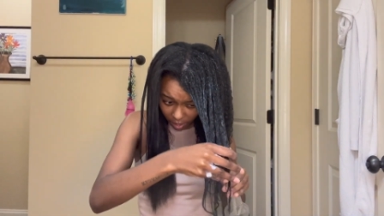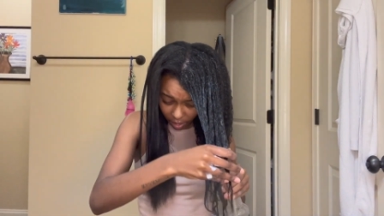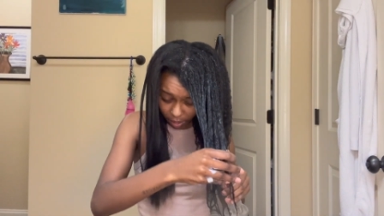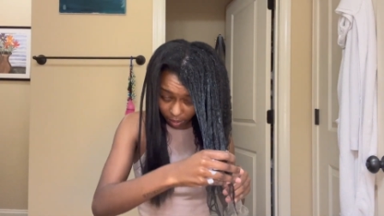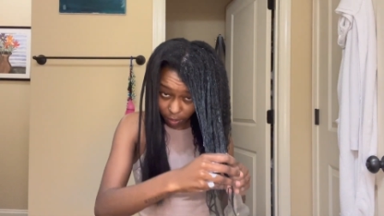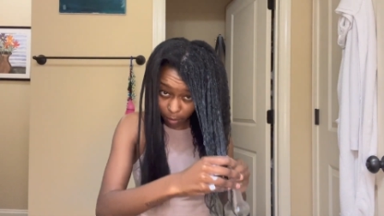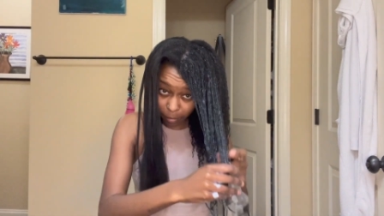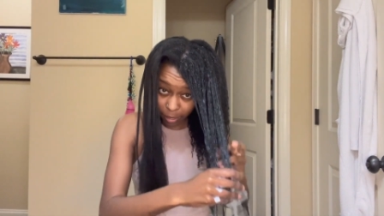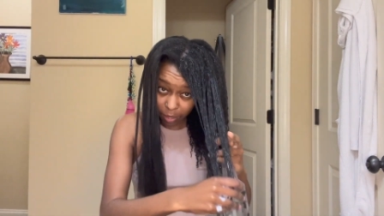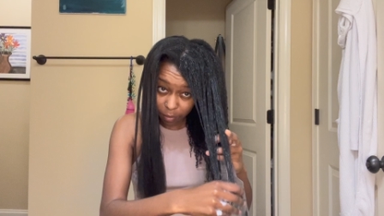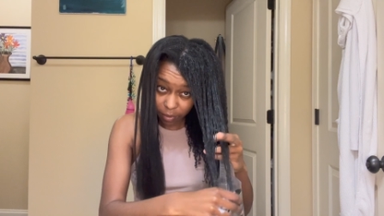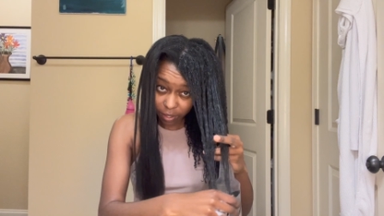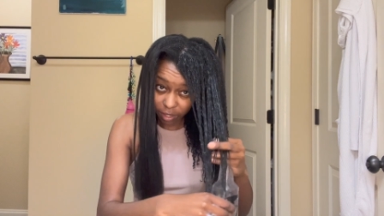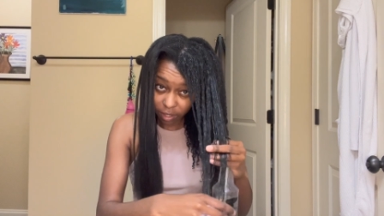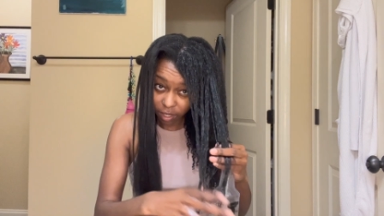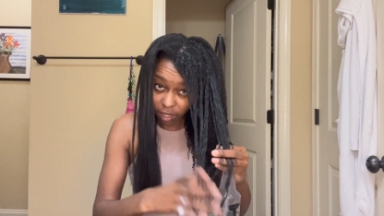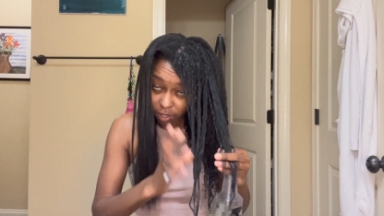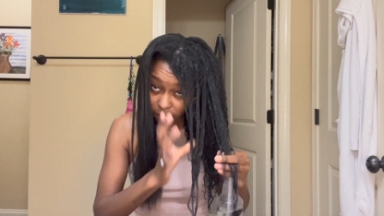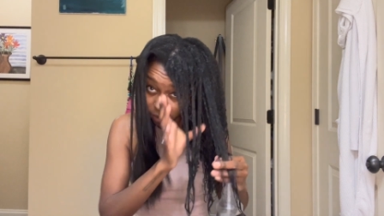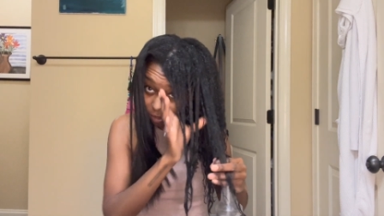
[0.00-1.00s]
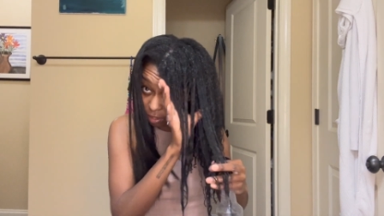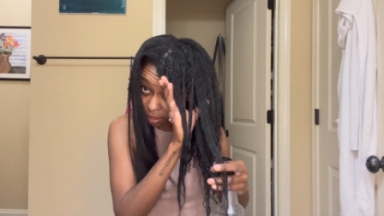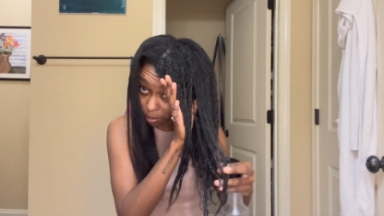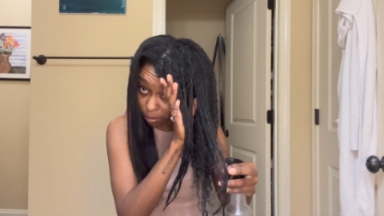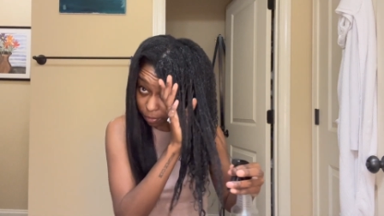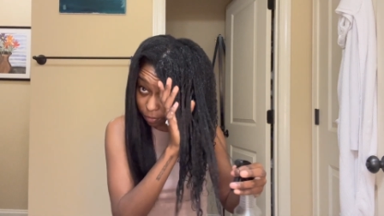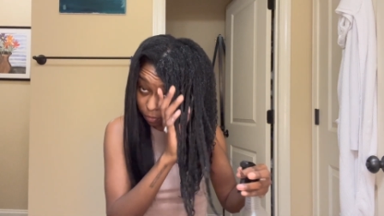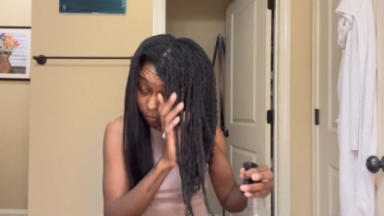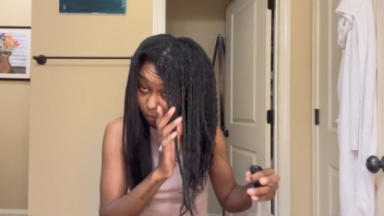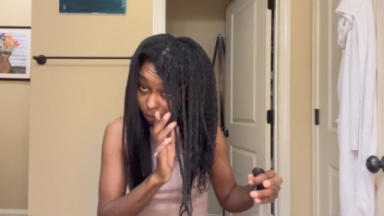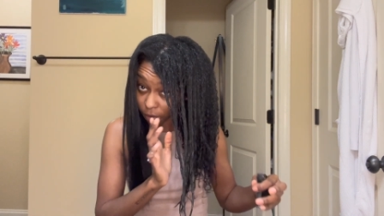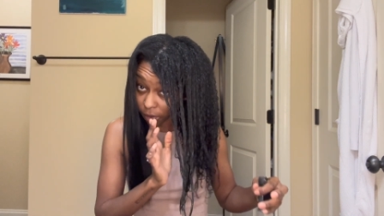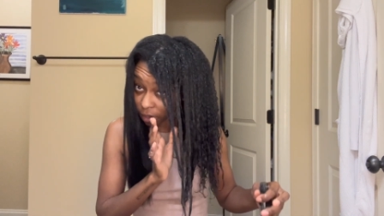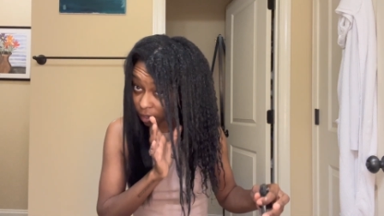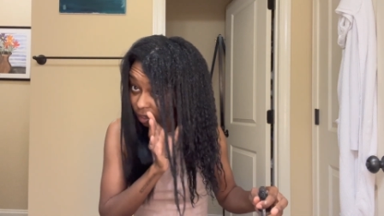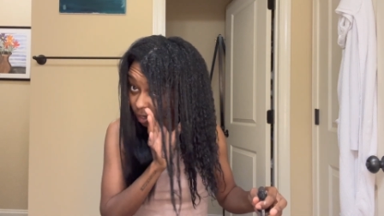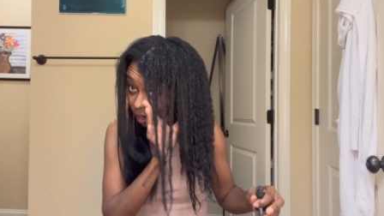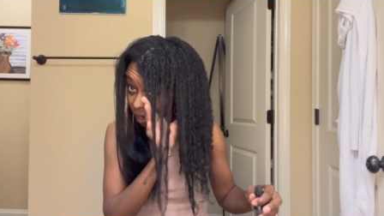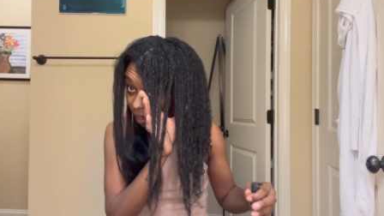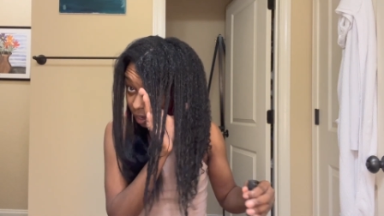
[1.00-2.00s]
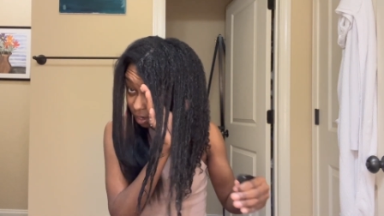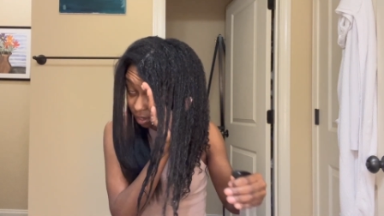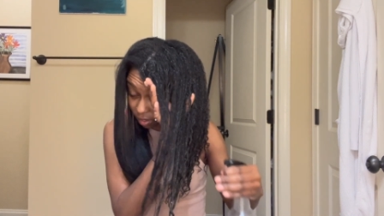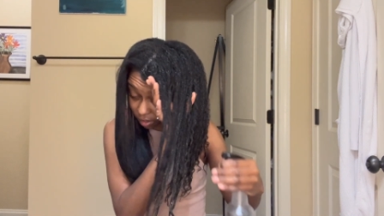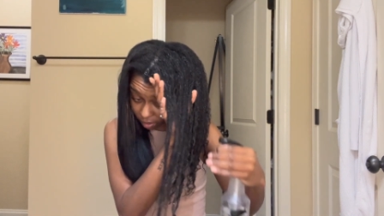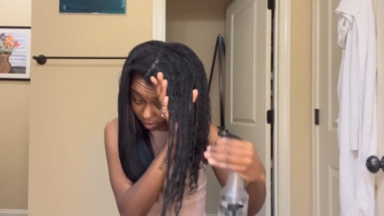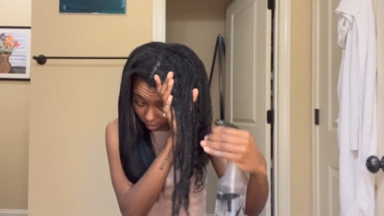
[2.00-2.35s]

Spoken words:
The main reason I do this before I